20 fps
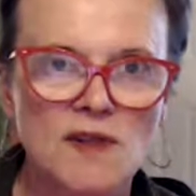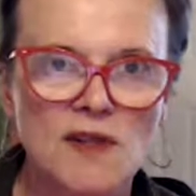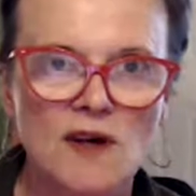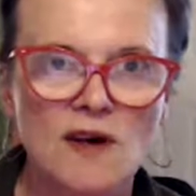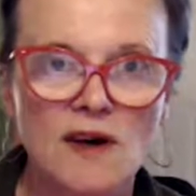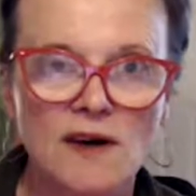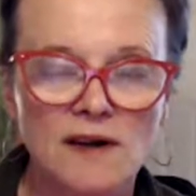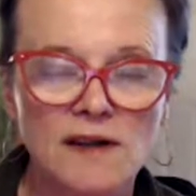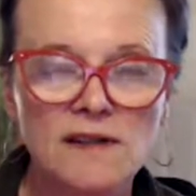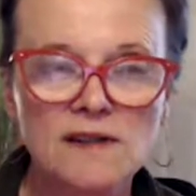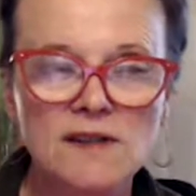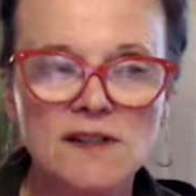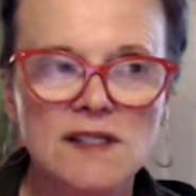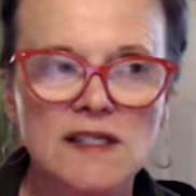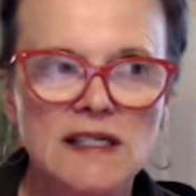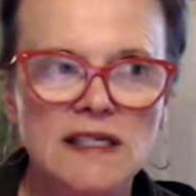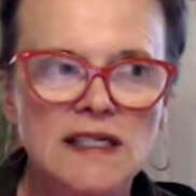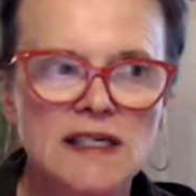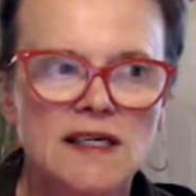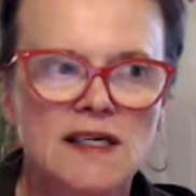heart.
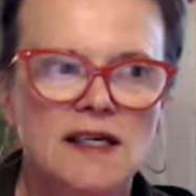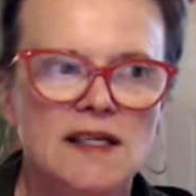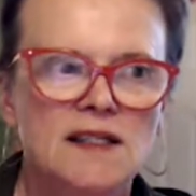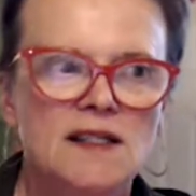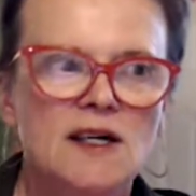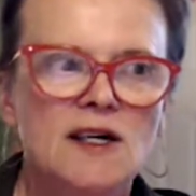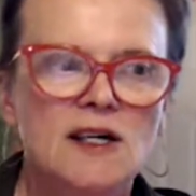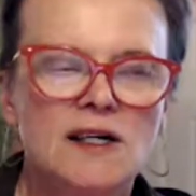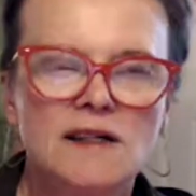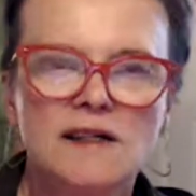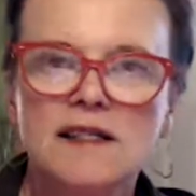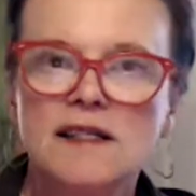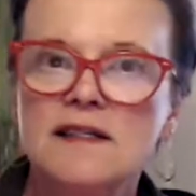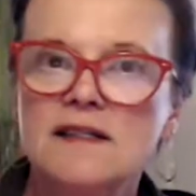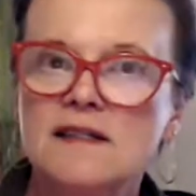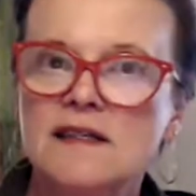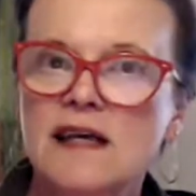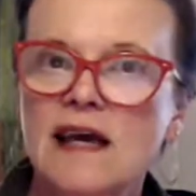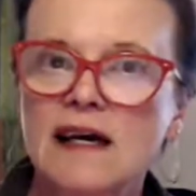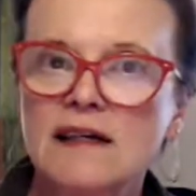The heart is
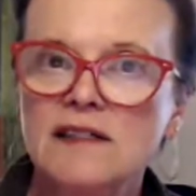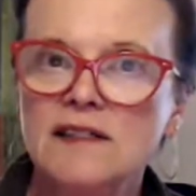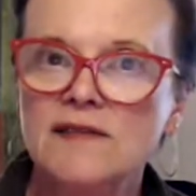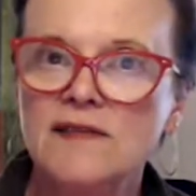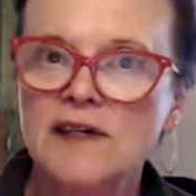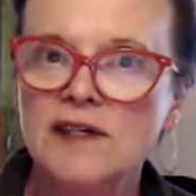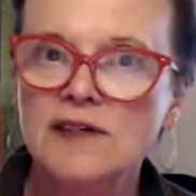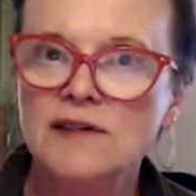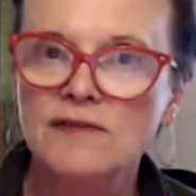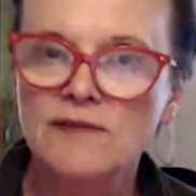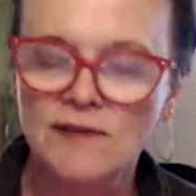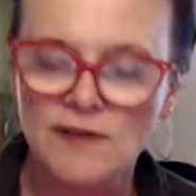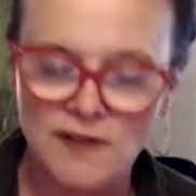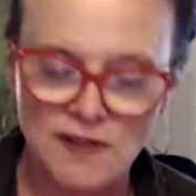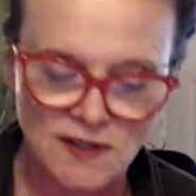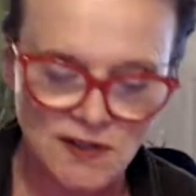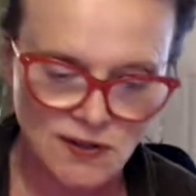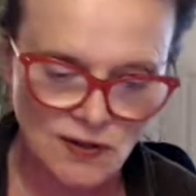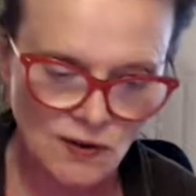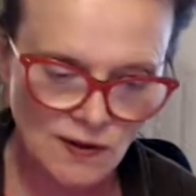the activator for the
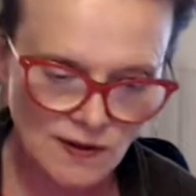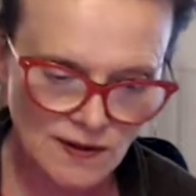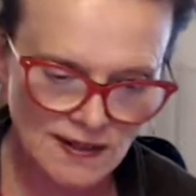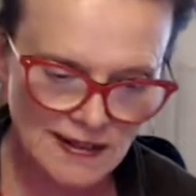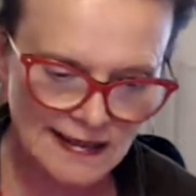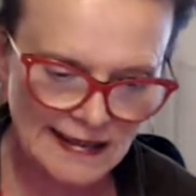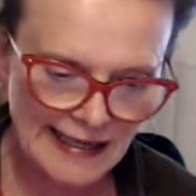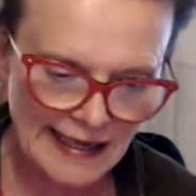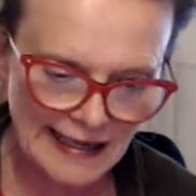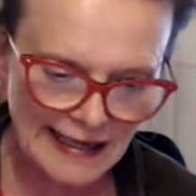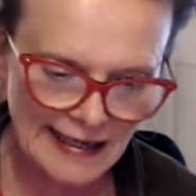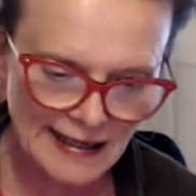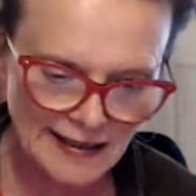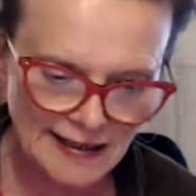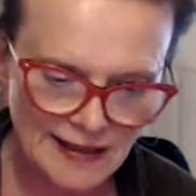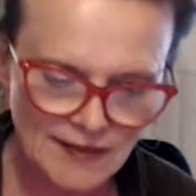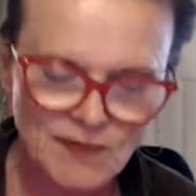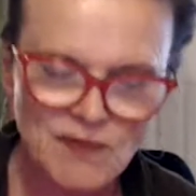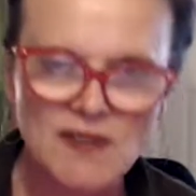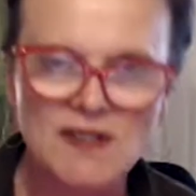soul's
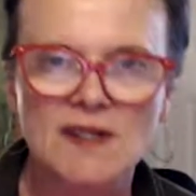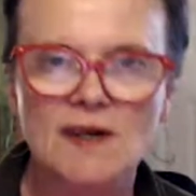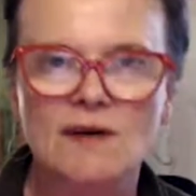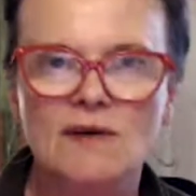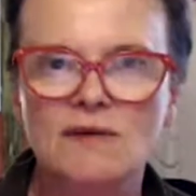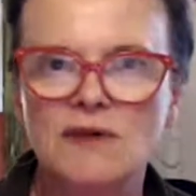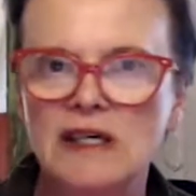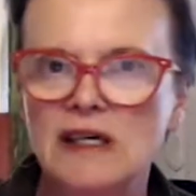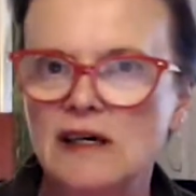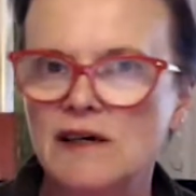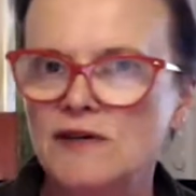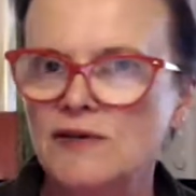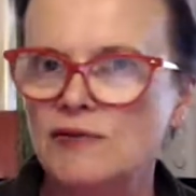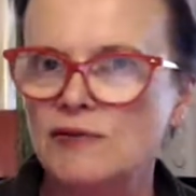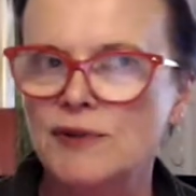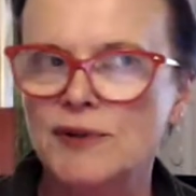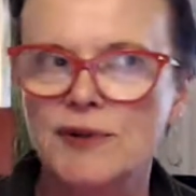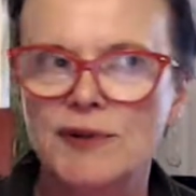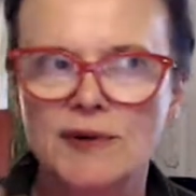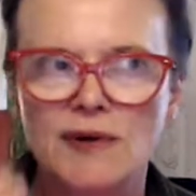light. So we go
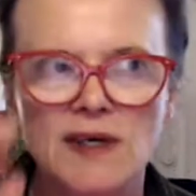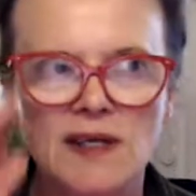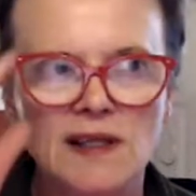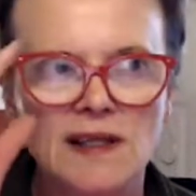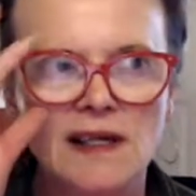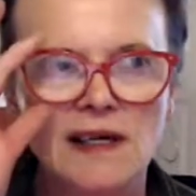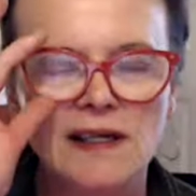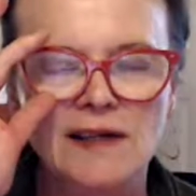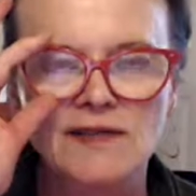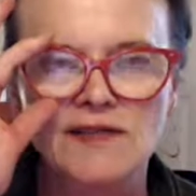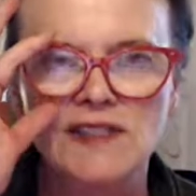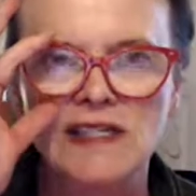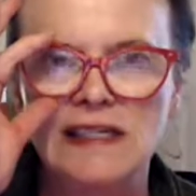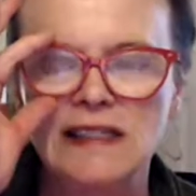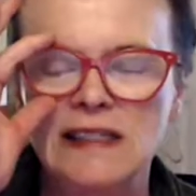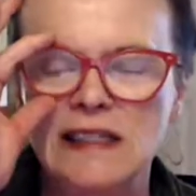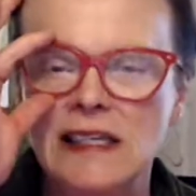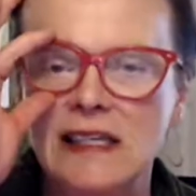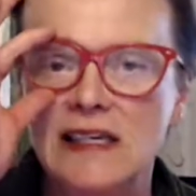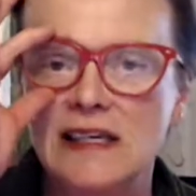through a lot of
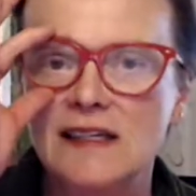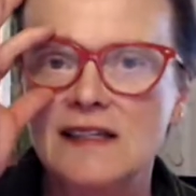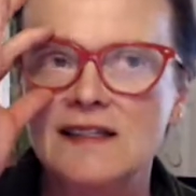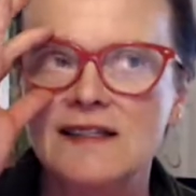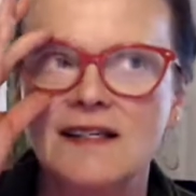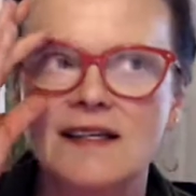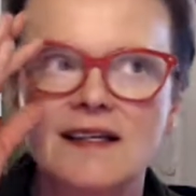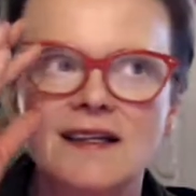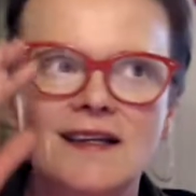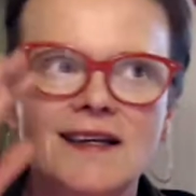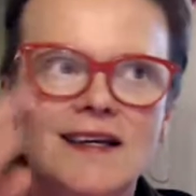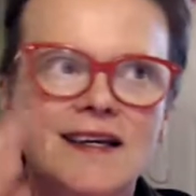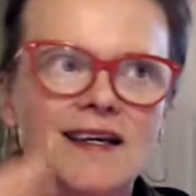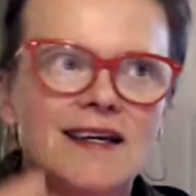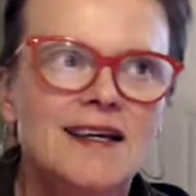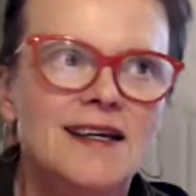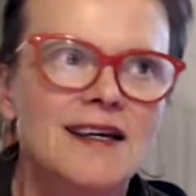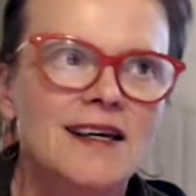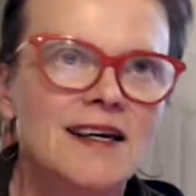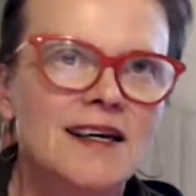techniques and
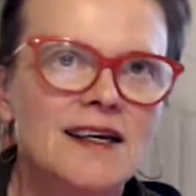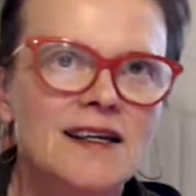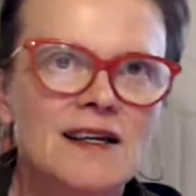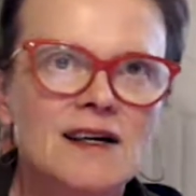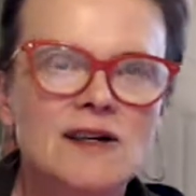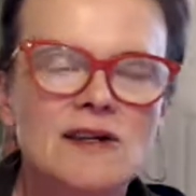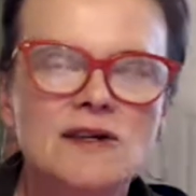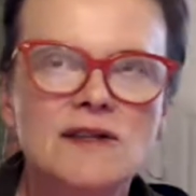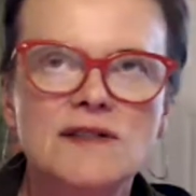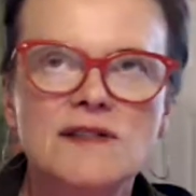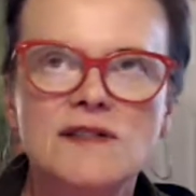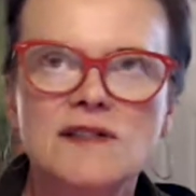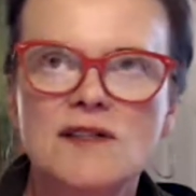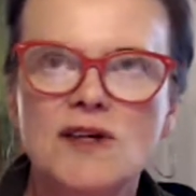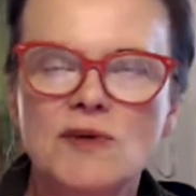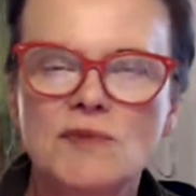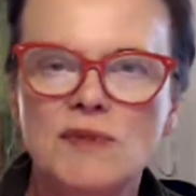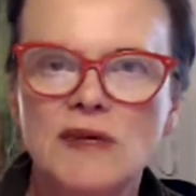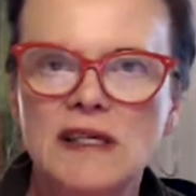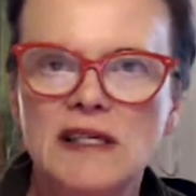
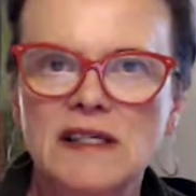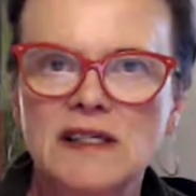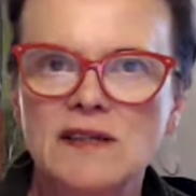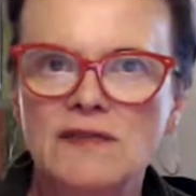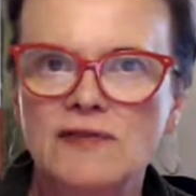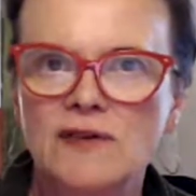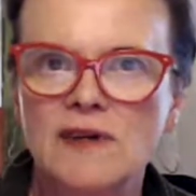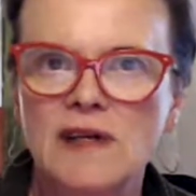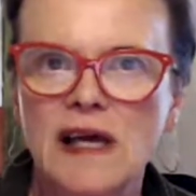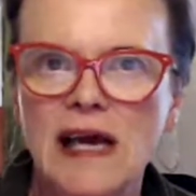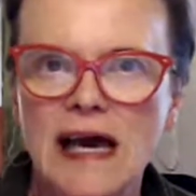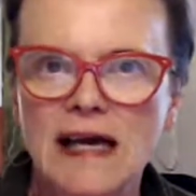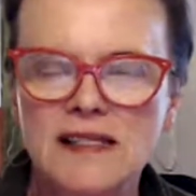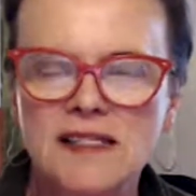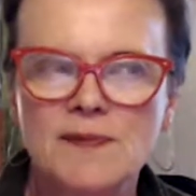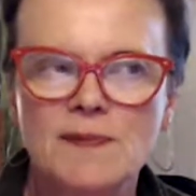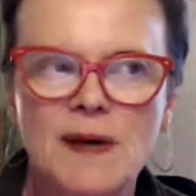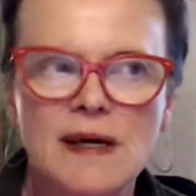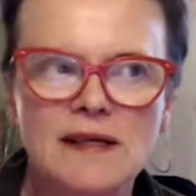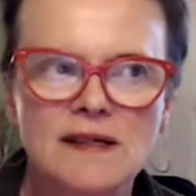so many different
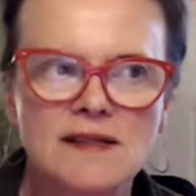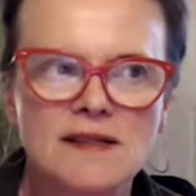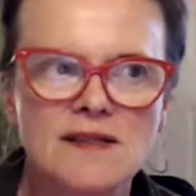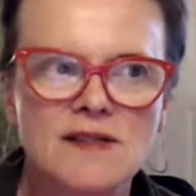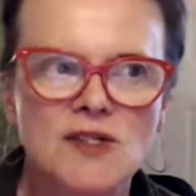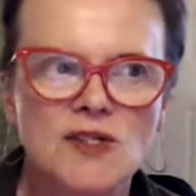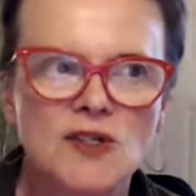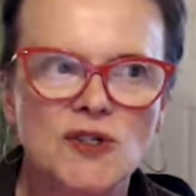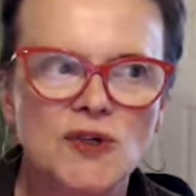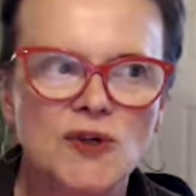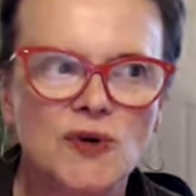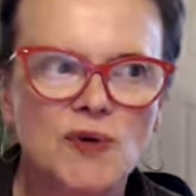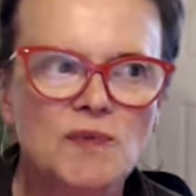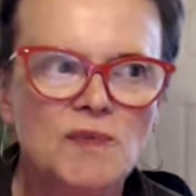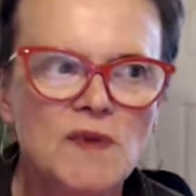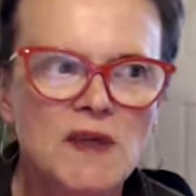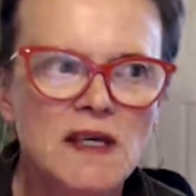aspects to